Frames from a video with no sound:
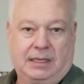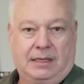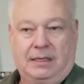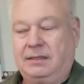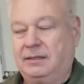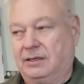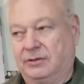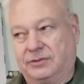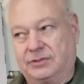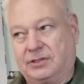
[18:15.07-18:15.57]

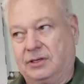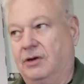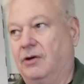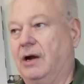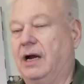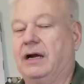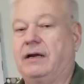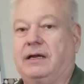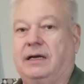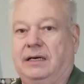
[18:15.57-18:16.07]
There is no
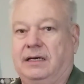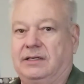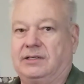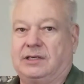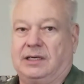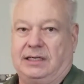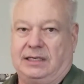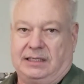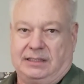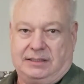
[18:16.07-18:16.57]
air
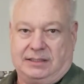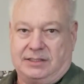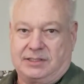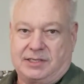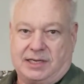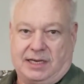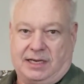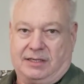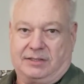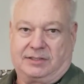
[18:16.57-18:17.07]
conditioning in this
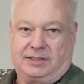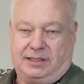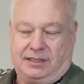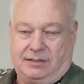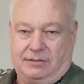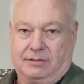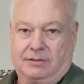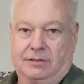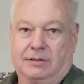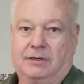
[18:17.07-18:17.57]
house
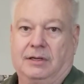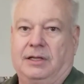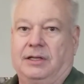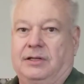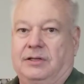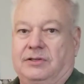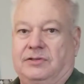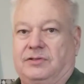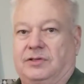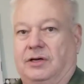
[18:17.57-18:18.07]
either.
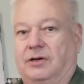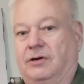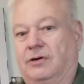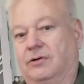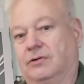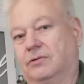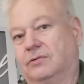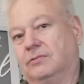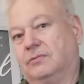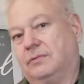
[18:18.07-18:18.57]

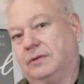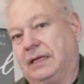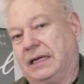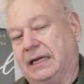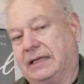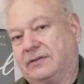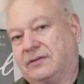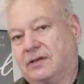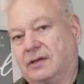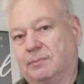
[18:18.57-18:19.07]
So
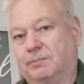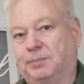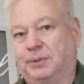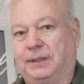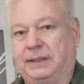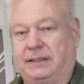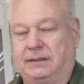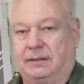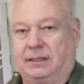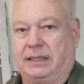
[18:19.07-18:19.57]
it's
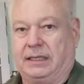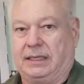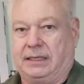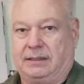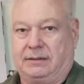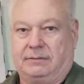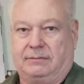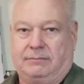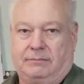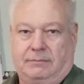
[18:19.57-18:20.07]

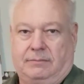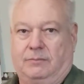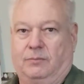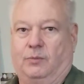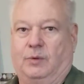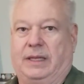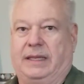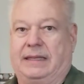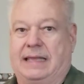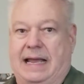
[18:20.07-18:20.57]
completely
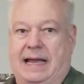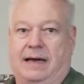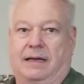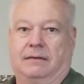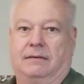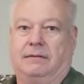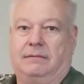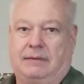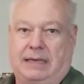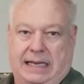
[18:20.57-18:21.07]

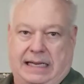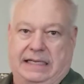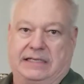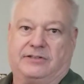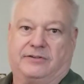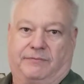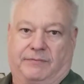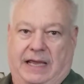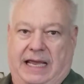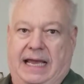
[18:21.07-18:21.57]
without
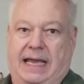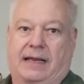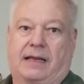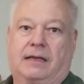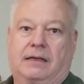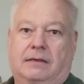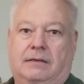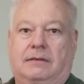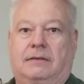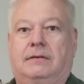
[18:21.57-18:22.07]
HVAC
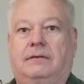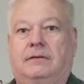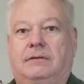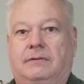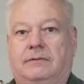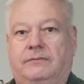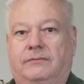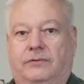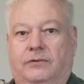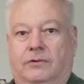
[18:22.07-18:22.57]

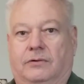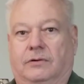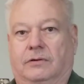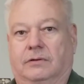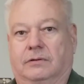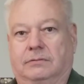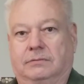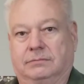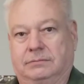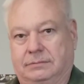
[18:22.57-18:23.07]

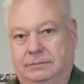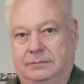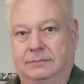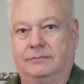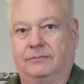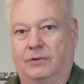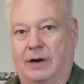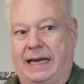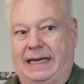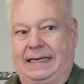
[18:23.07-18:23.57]
for
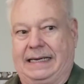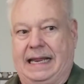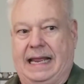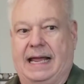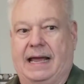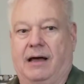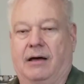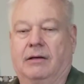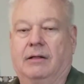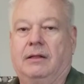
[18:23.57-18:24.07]
right
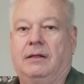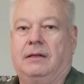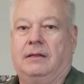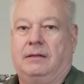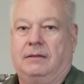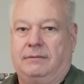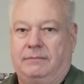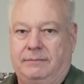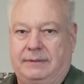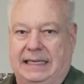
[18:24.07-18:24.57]
now.
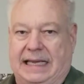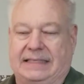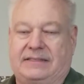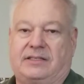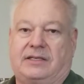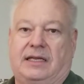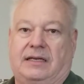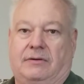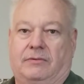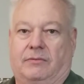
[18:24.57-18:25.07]
That's
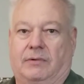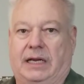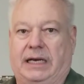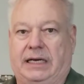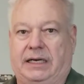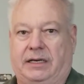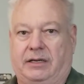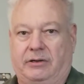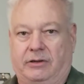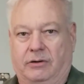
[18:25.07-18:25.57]
getting
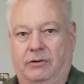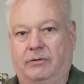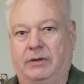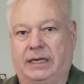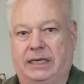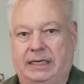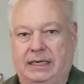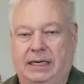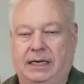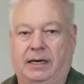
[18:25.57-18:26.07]
ready to go
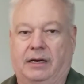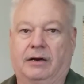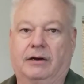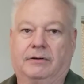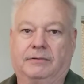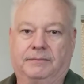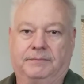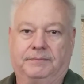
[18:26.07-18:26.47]
in here.